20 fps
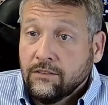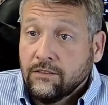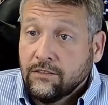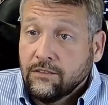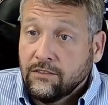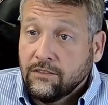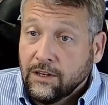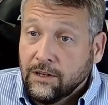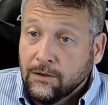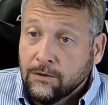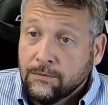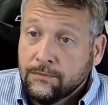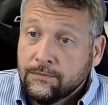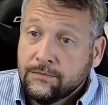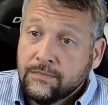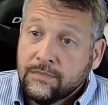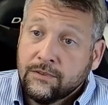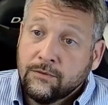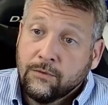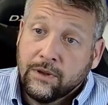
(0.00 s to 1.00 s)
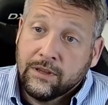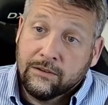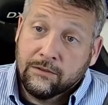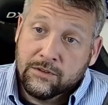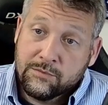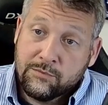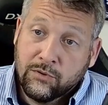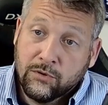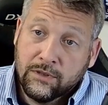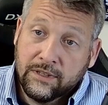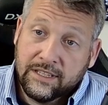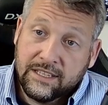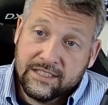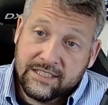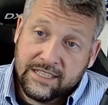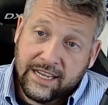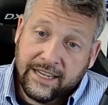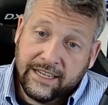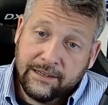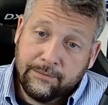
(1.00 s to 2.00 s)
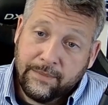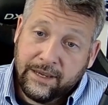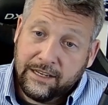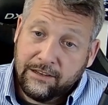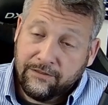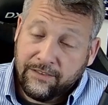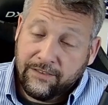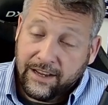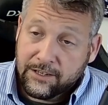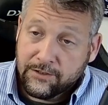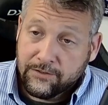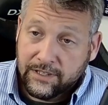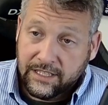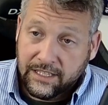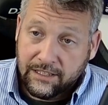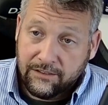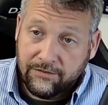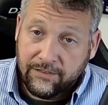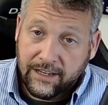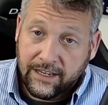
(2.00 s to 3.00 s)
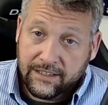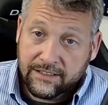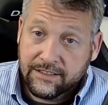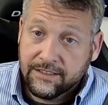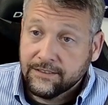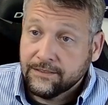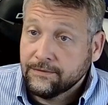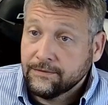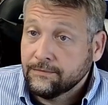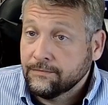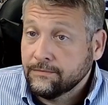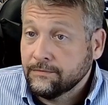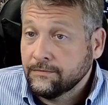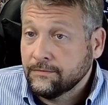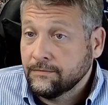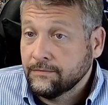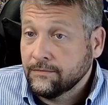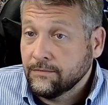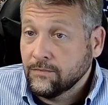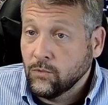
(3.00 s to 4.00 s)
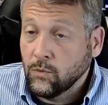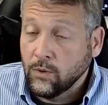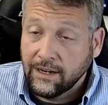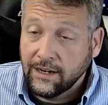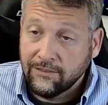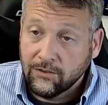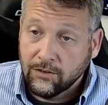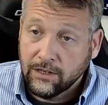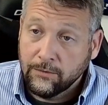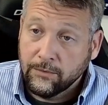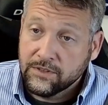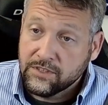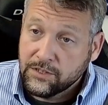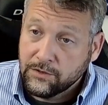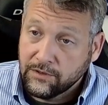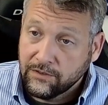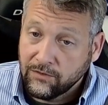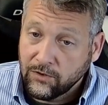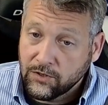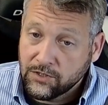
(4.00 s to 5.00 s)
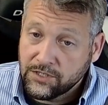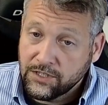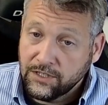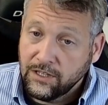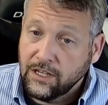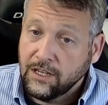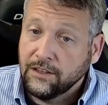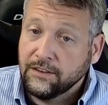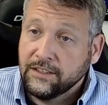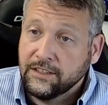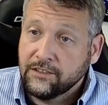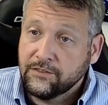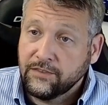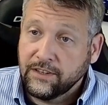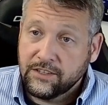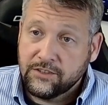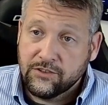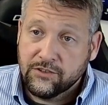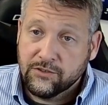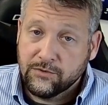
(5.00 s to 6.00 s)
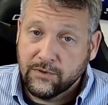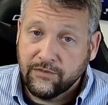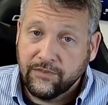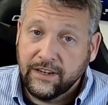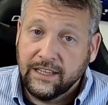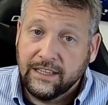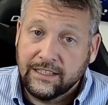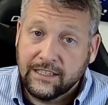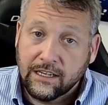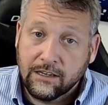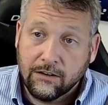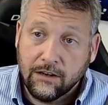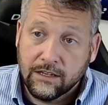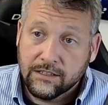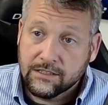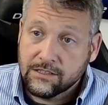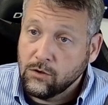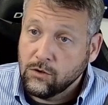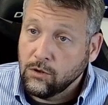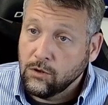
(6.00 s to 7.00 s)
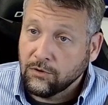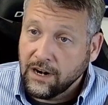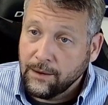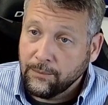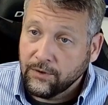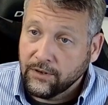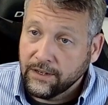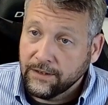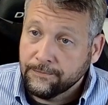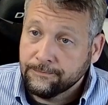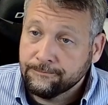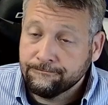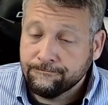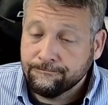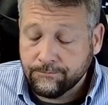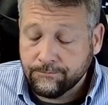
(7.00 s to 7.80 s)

So, whether it was poorly designed, manufacturing defect, whatever, it was universal. All these fixtures were failing across the whole property.